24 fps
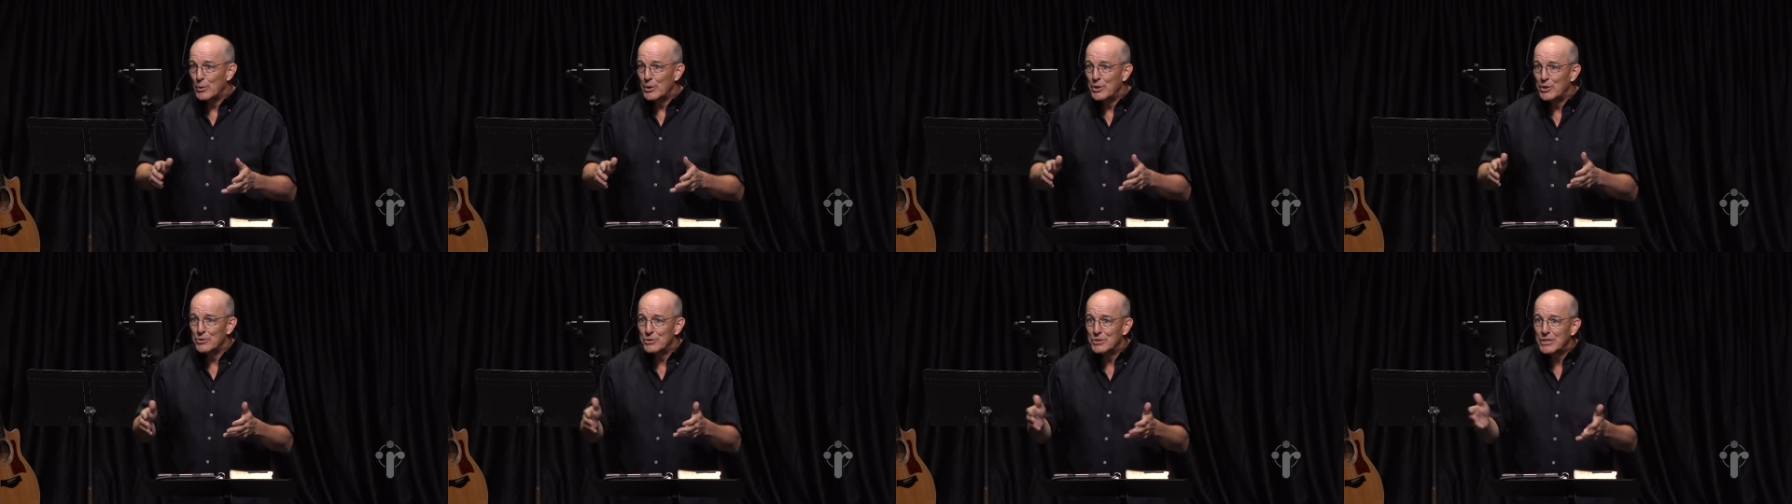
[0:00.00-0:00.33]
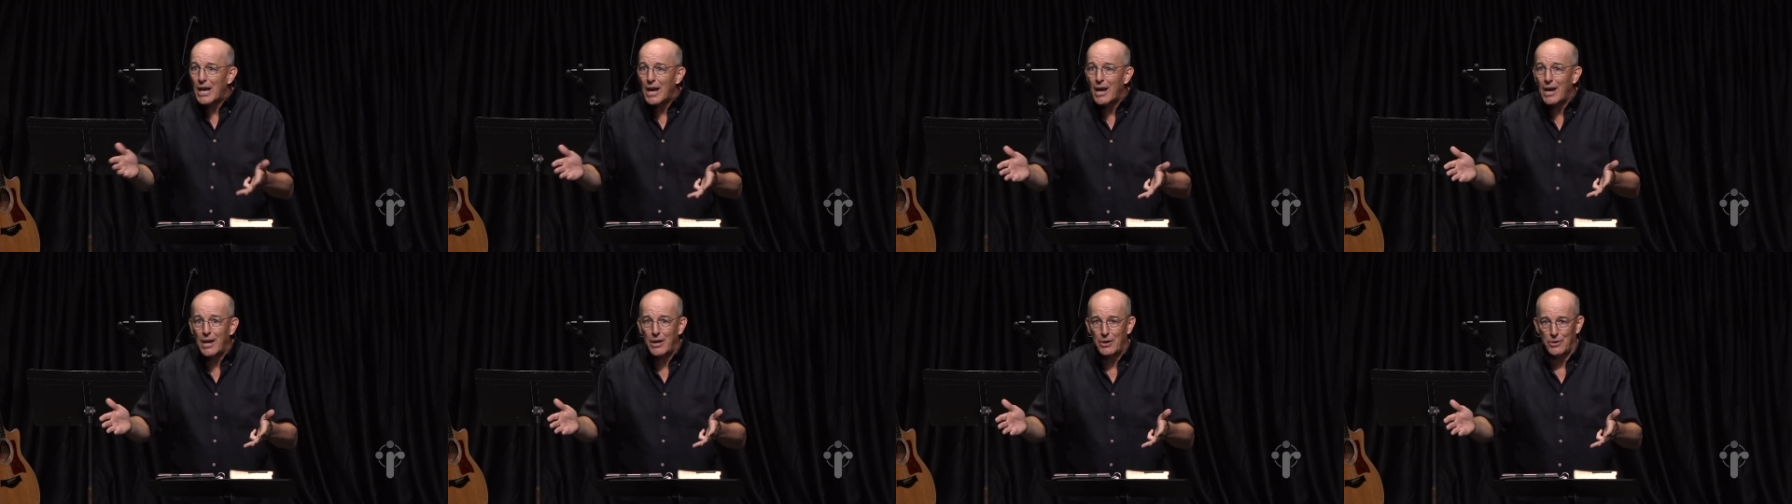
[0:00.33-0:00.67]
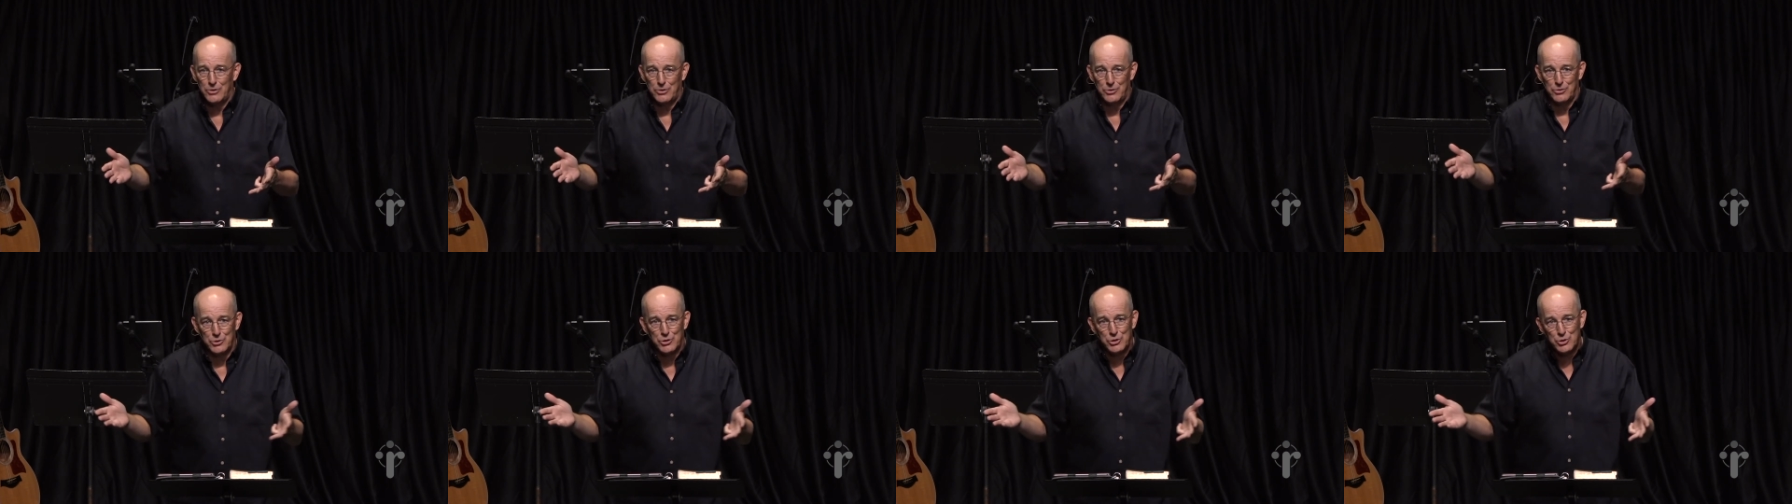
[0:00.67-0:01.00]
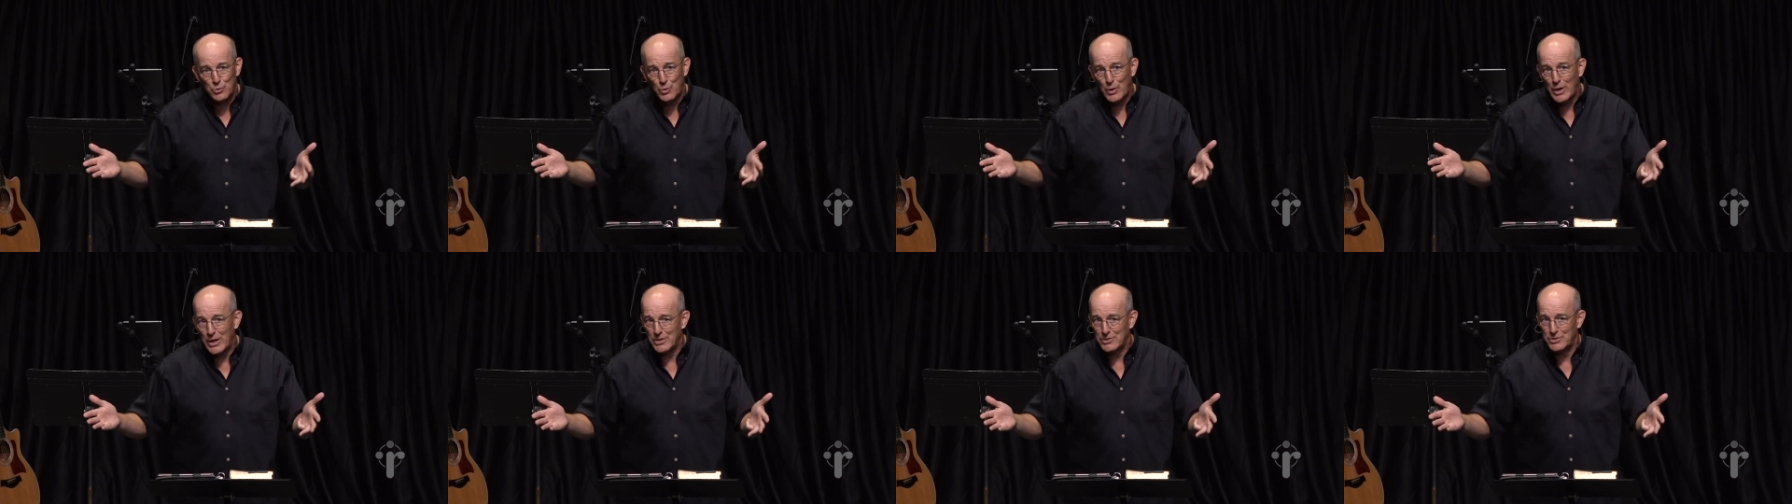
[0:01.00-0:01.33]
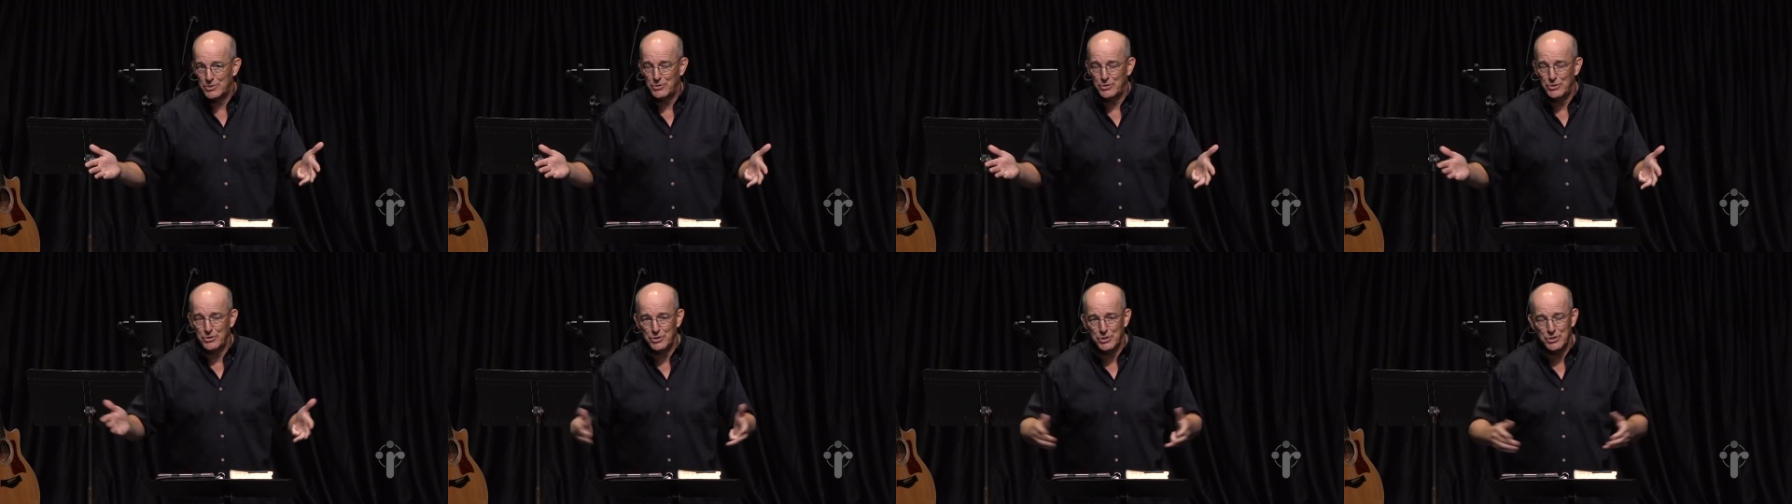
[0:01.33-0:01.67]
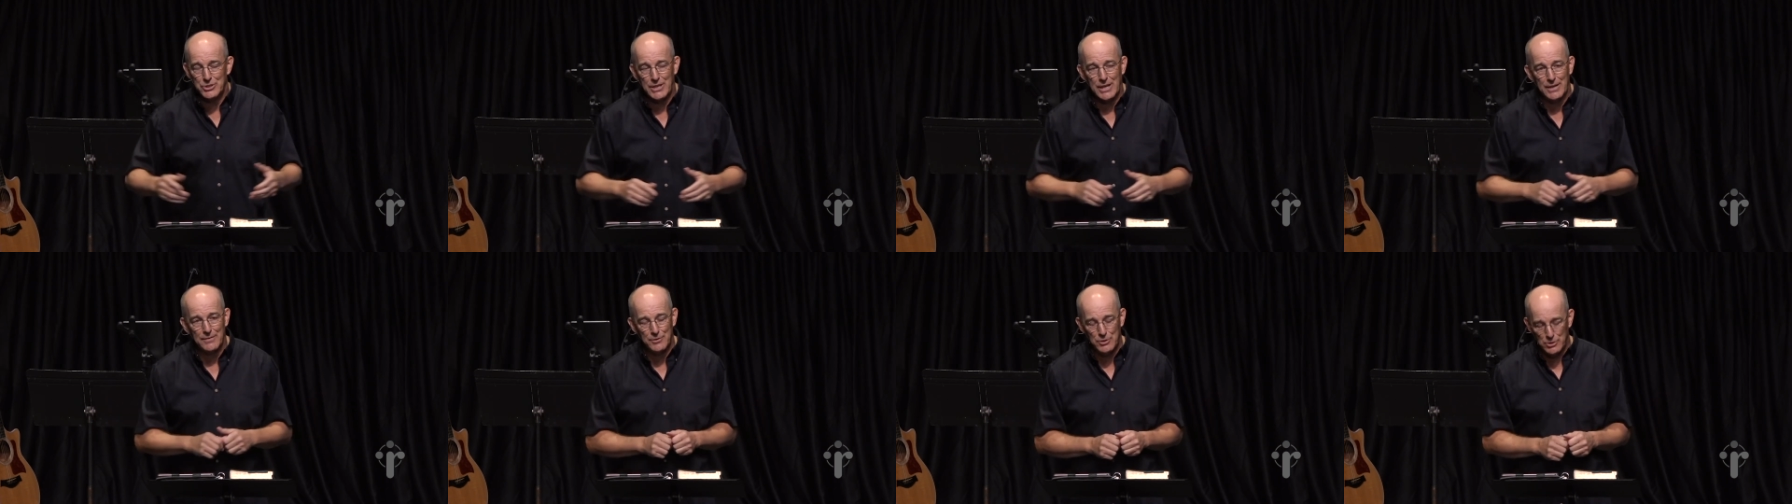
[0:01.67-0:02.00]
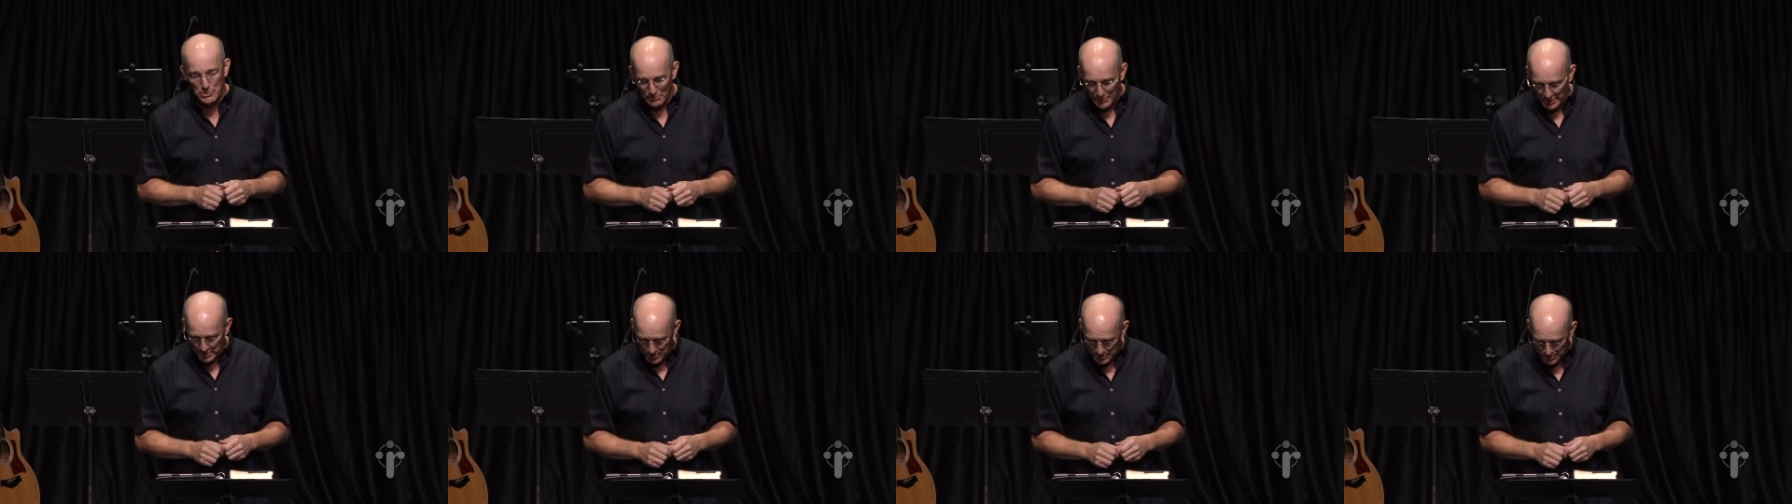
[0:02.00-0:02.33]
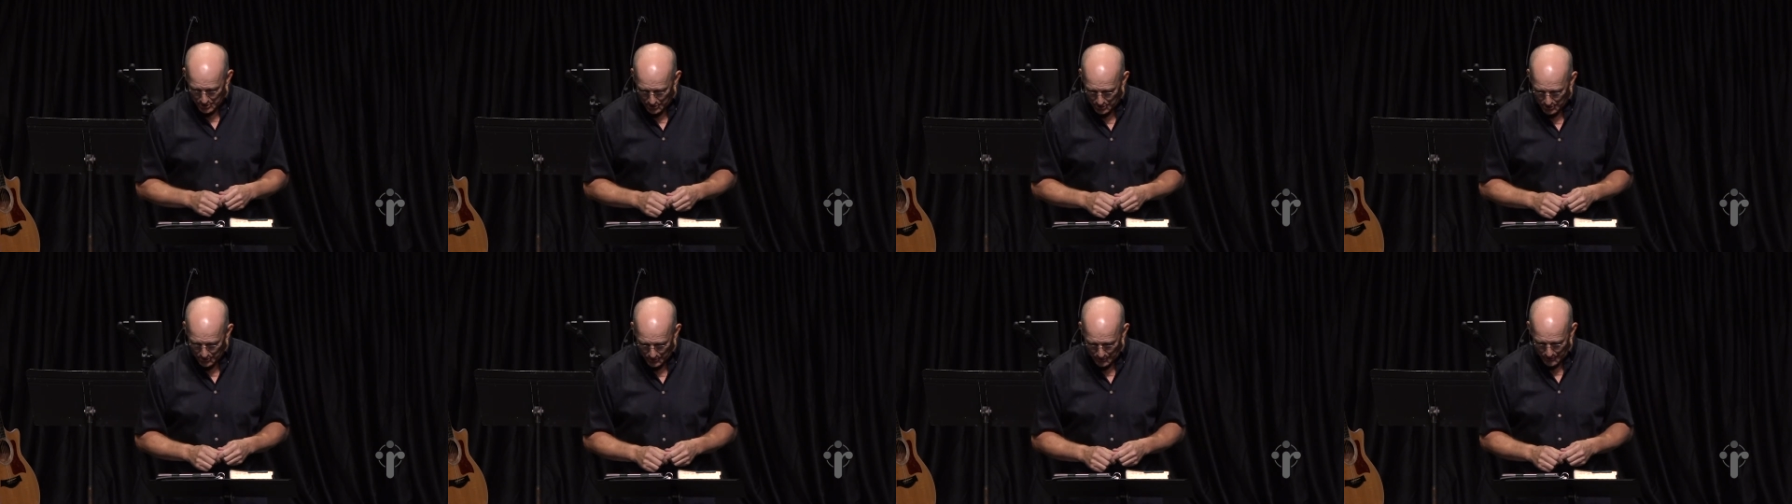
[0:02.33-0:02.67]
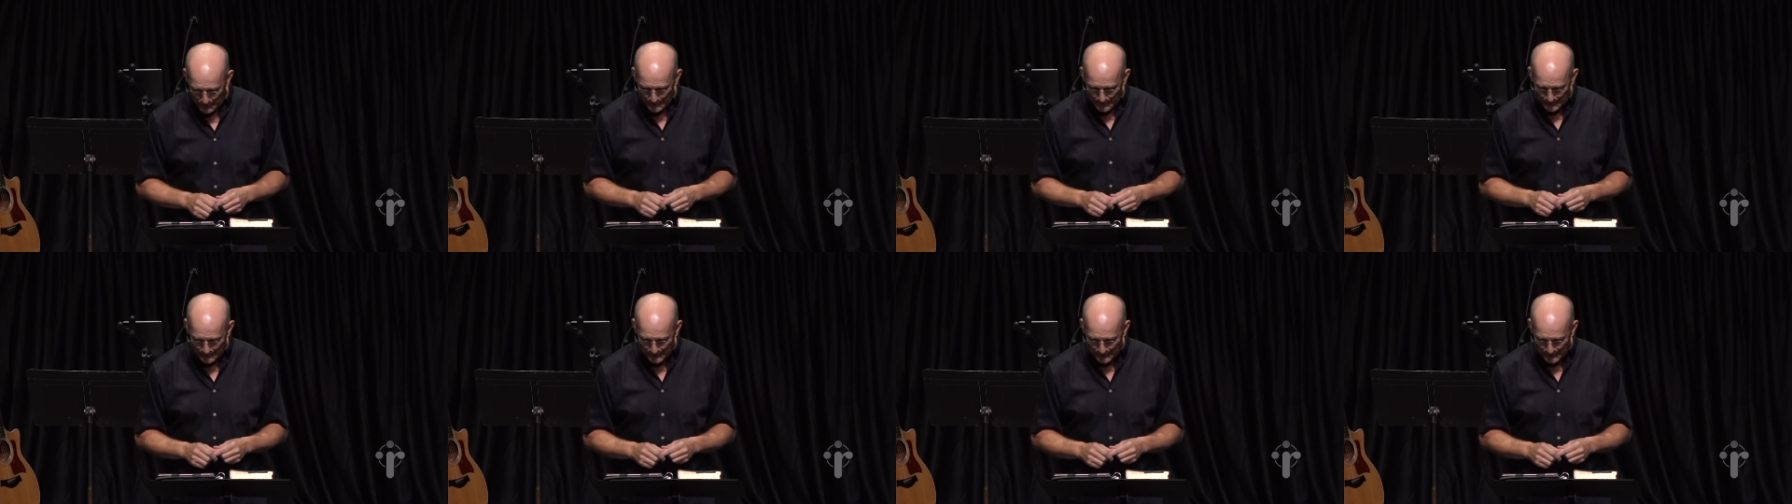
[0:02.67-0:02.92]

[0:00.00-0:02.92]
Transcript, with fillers: when you're tired or stressed or you just have too much to do.